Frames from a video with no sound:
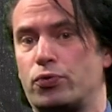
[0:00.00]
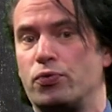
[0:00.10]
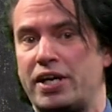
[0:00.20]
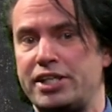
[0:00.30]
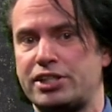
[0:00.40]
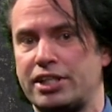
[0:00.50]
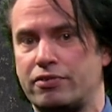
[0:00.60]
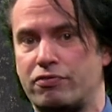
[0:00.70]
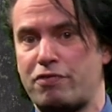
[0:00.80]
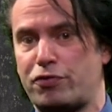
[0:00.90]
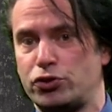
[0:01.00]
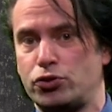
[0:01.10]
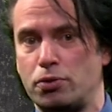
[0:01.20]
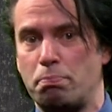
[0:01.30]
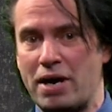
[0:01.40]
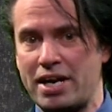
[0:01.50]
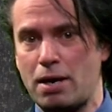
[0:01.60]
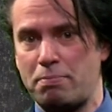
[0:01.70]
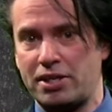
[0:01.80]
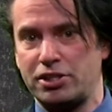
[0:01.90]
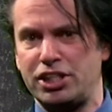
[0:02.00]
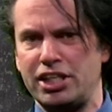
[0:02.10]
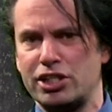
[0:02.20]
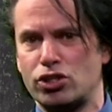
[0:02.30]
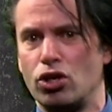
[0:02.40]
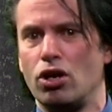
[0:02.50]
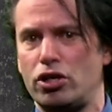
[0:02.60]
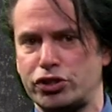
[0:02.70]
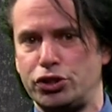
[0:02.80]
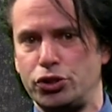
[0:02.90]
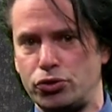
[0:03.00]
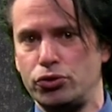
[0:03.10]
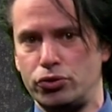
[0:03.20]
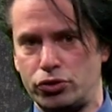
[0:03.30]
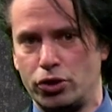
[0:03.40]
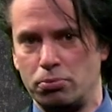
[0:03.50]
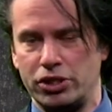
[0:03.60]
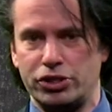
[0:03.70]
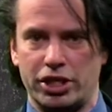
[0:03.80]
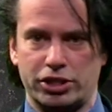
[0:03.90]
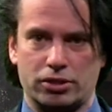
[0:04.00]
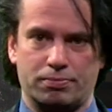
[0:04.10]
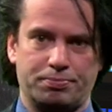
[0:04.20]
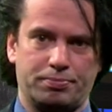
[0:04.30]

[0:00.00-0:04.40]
range in reference to the band gap energy is lost due to thermalization.